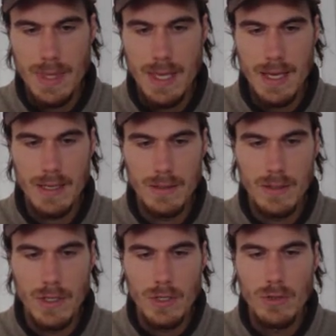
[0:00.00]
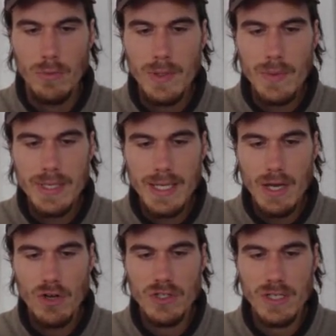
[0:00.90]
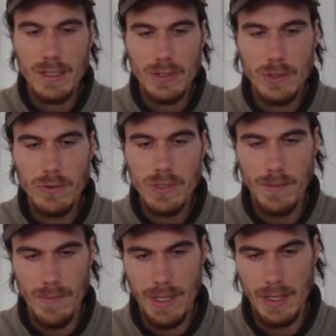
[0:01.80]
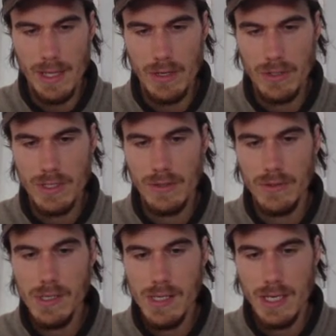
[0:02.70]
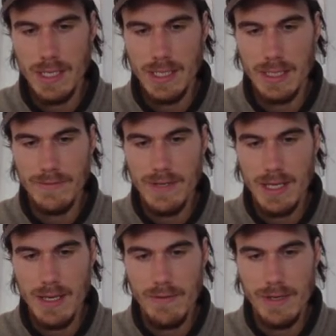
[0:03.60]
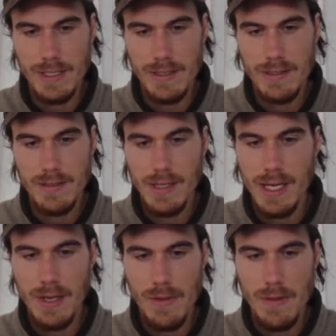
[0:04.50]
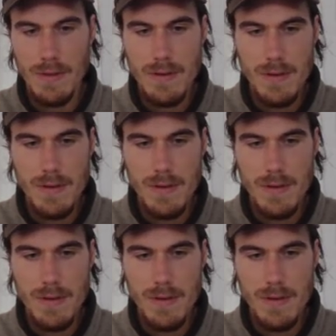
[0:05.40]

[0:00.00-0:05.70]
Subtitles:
Yeah. Normally we say hostile to something, they're hostile to the idea of taking risks to their health.